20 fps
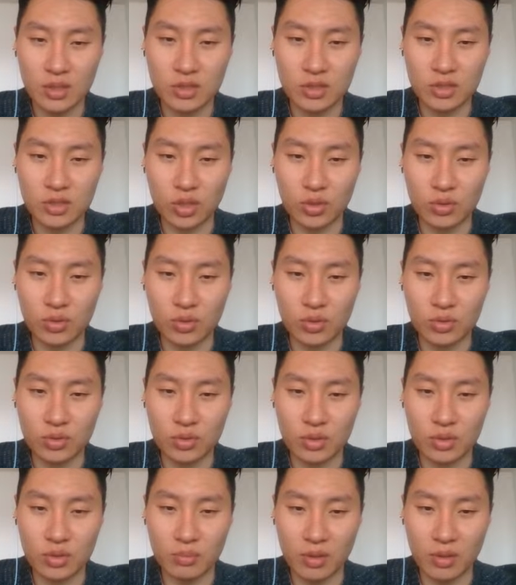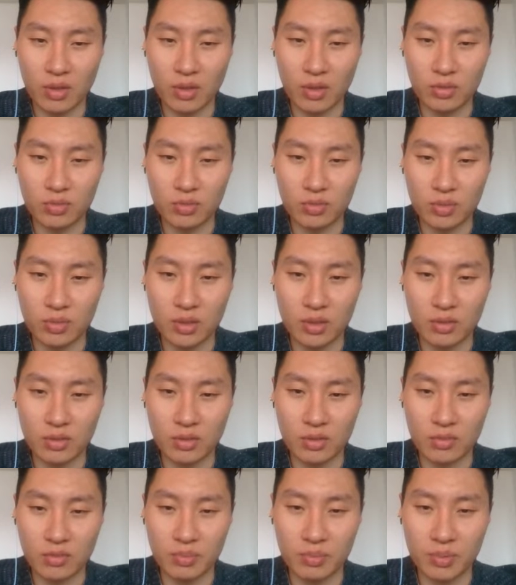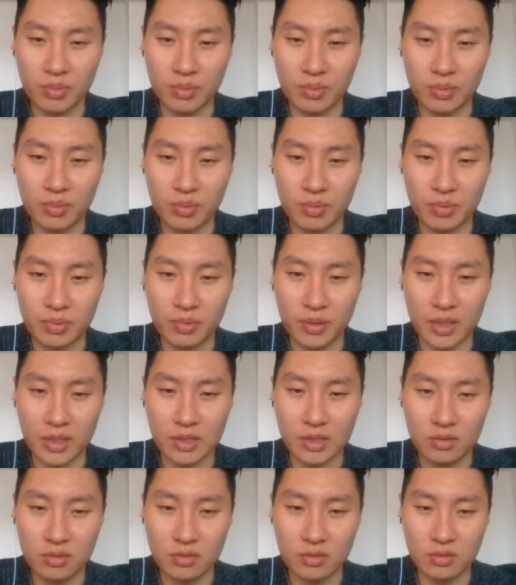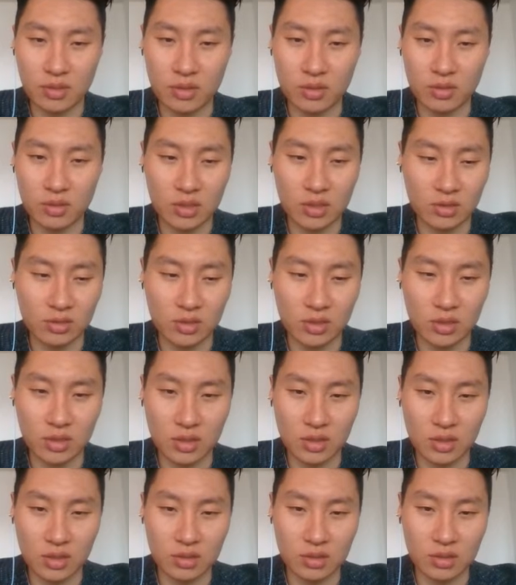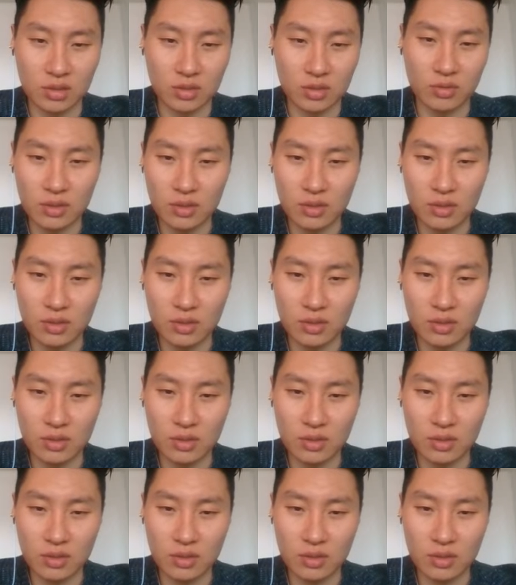So the background will be replaced. Oh, but you need to delete this one, right?